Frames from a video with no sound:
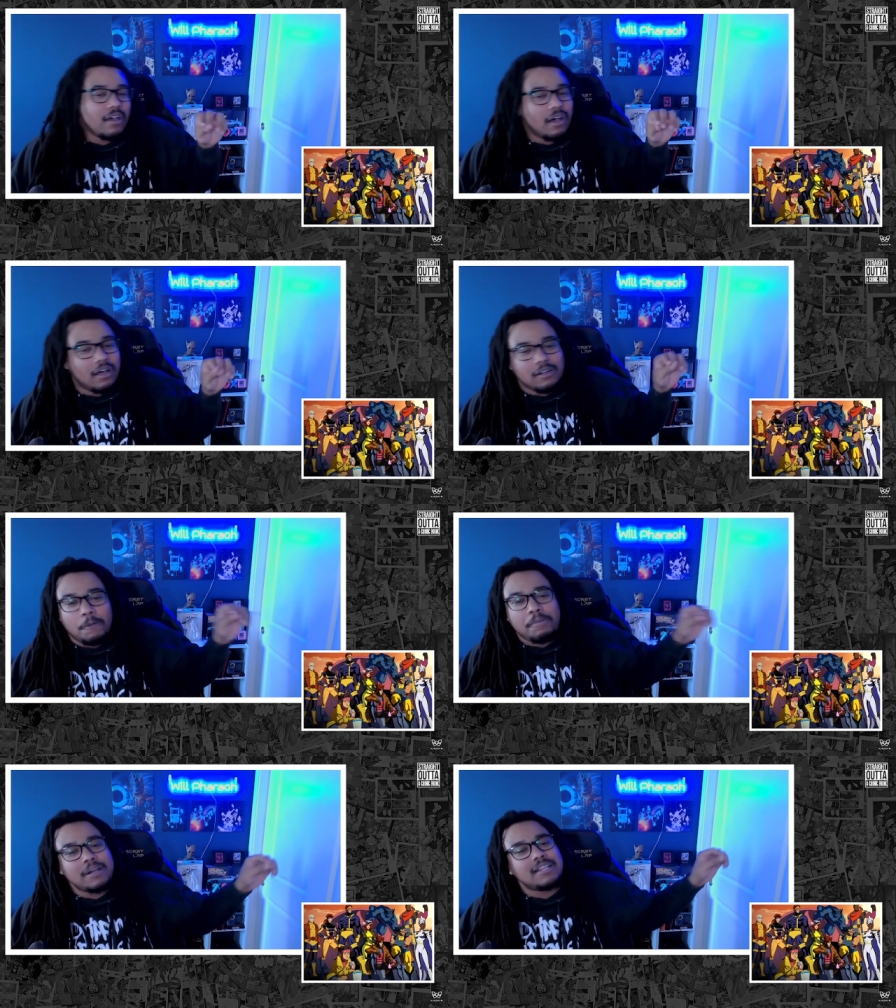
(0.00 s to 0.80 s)
no
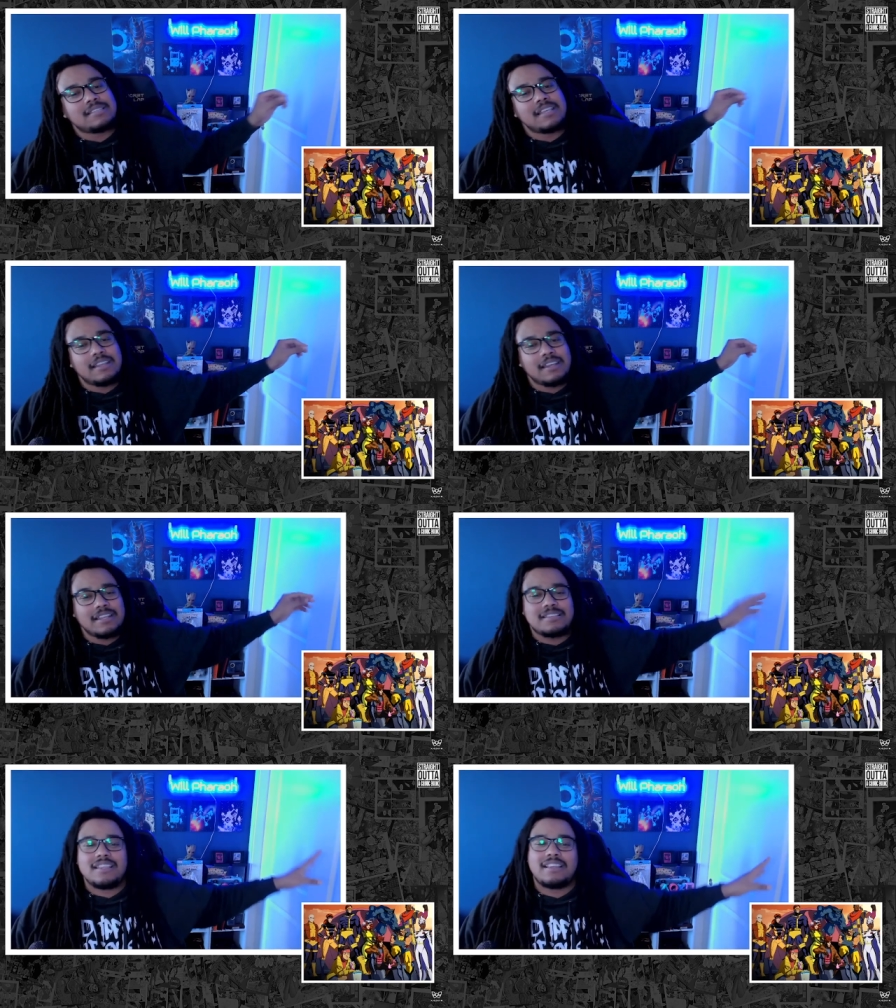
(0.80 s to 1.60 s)
pun intended,
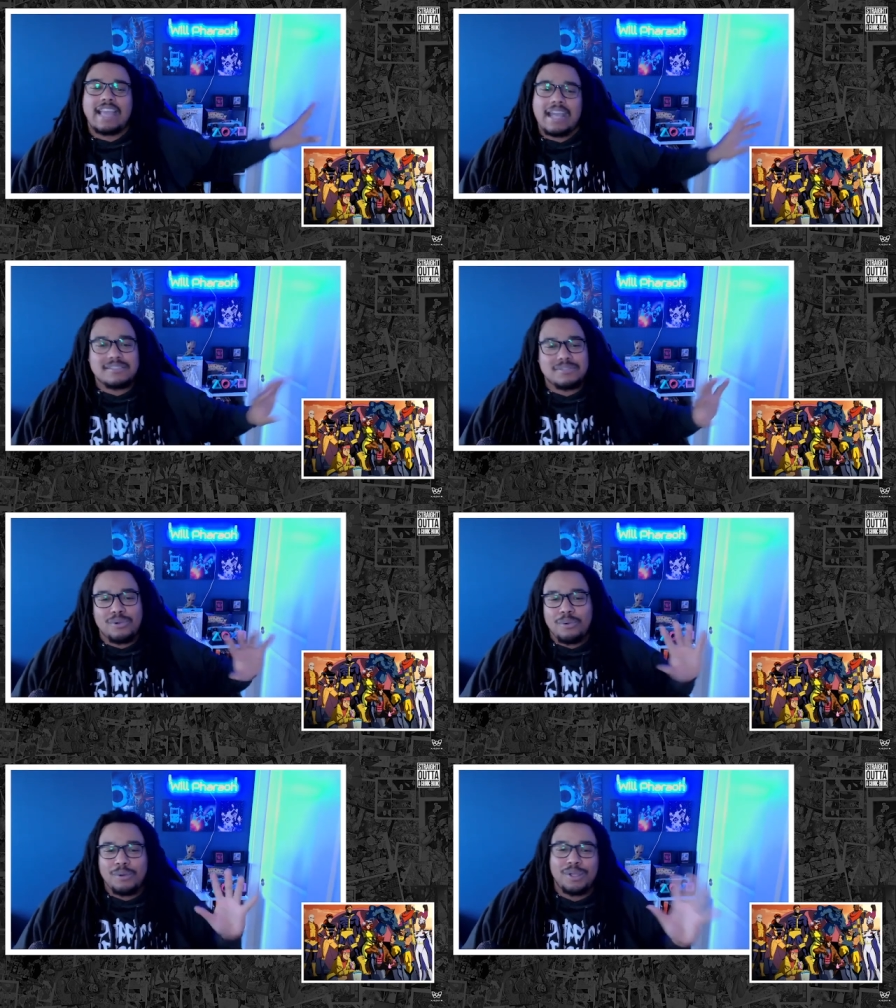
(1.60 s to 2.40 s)
into that
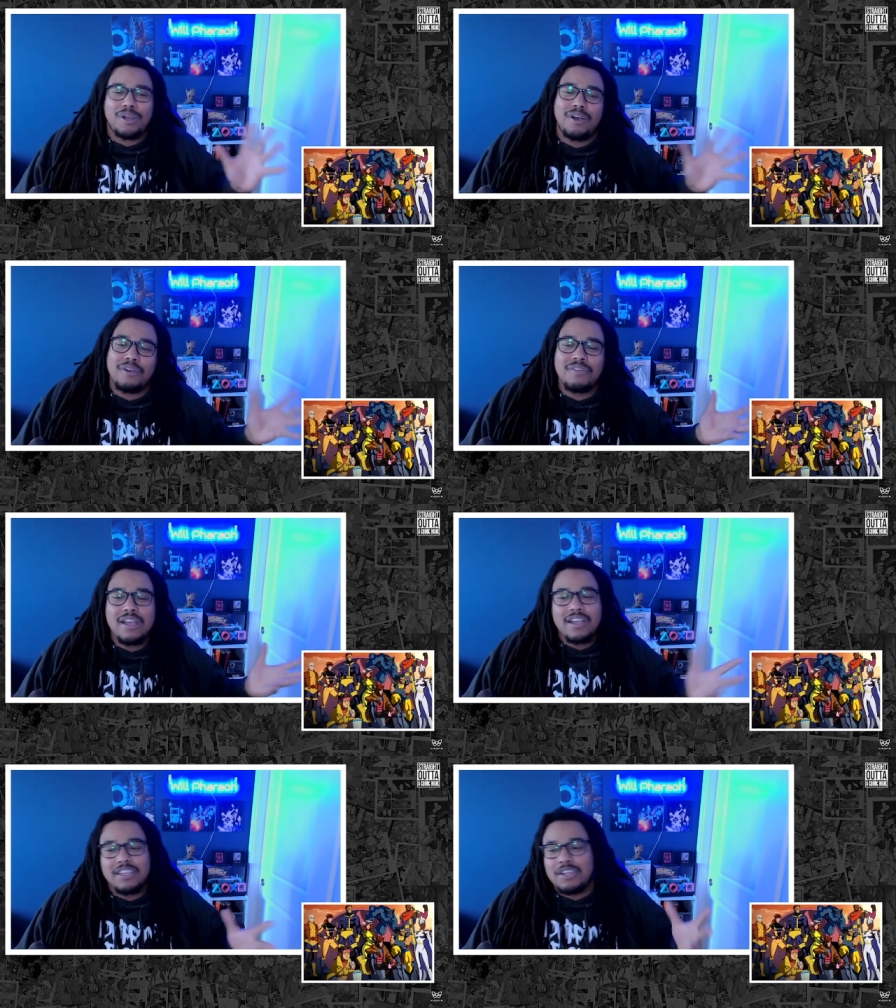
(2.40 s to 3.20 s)
story of,
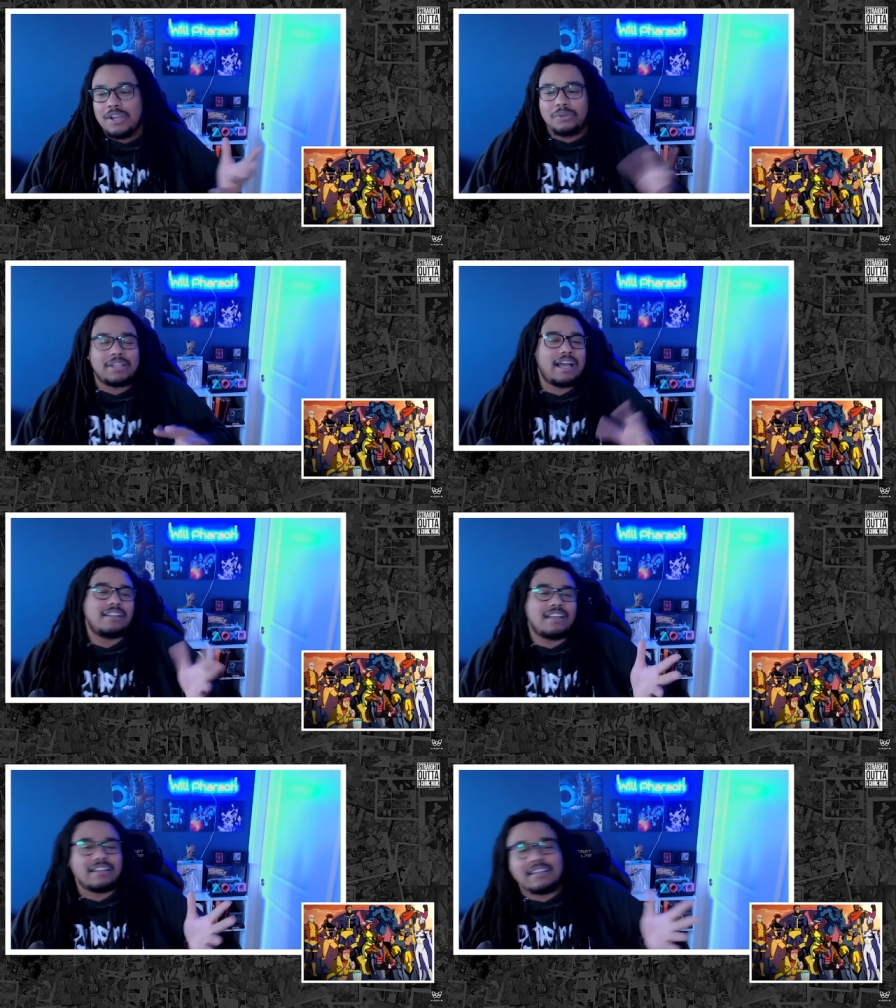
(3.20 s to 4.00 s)
you know,
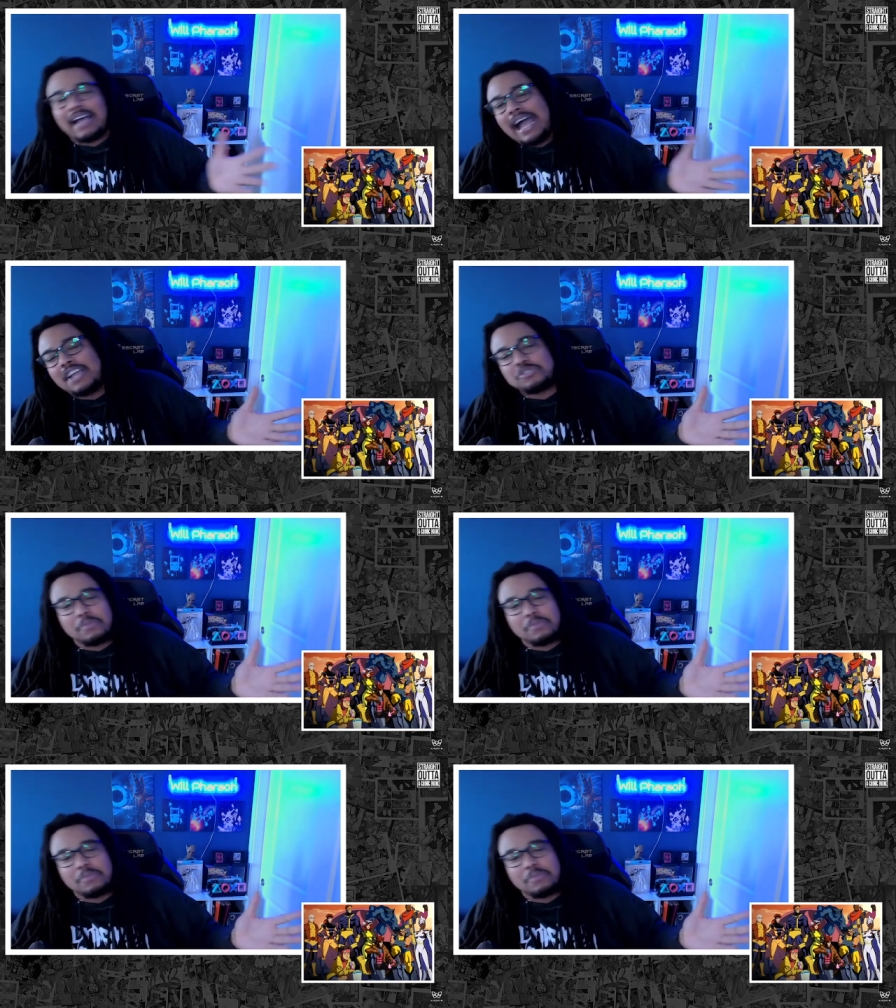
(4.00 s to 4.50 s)
the Hydra